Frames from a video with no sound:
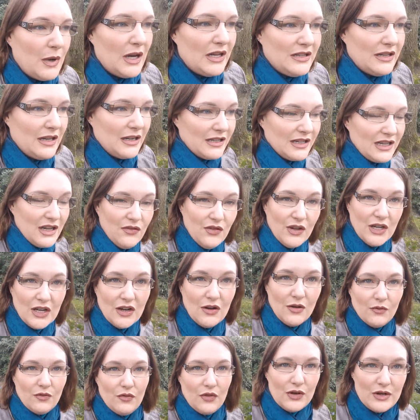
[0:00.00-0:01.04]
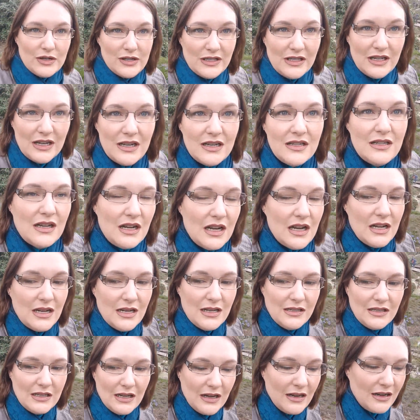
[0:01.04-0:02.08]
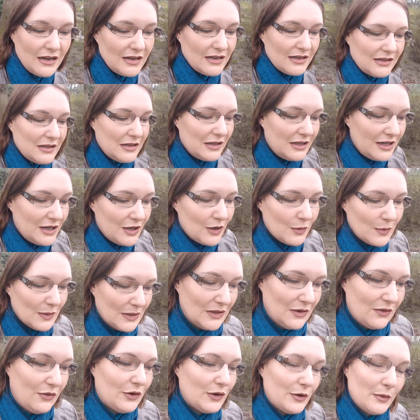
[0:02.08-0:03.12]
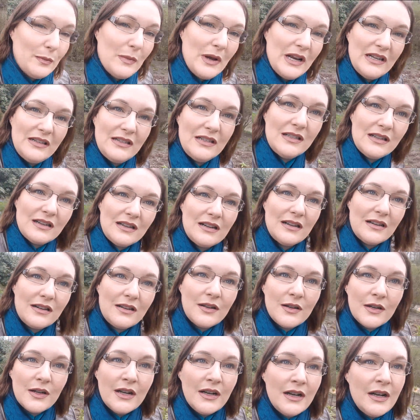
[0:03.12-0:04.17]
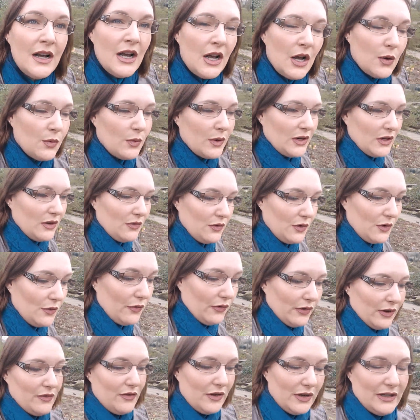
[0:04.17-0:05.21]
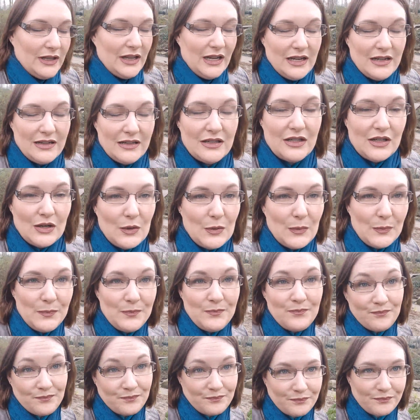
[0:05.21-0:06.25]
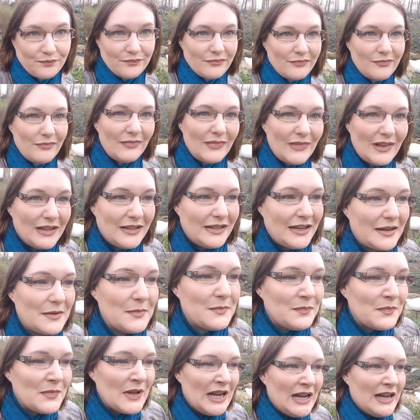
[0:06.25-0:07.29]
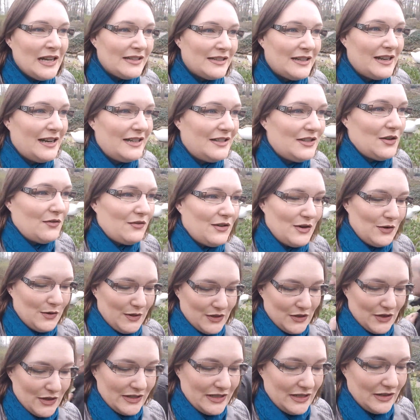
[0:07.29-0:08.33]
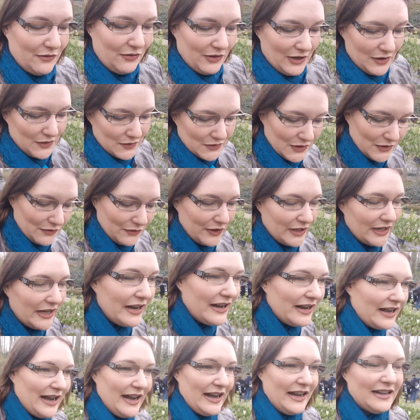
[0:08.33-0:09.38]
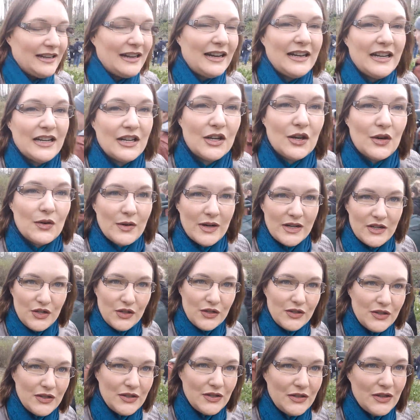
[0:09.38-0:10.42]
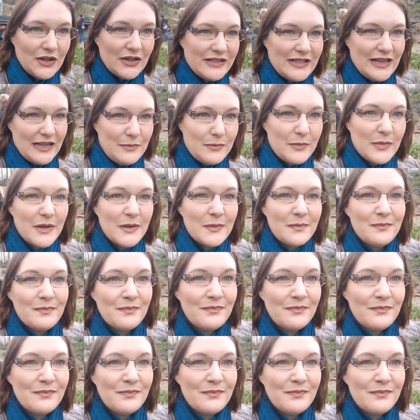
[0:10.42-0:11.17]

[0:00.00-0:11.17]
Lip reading: but giving conferences is one of her best, one of her favorite things. So yeah, so that's a very interesting philosophy, and I encourage you to do the same.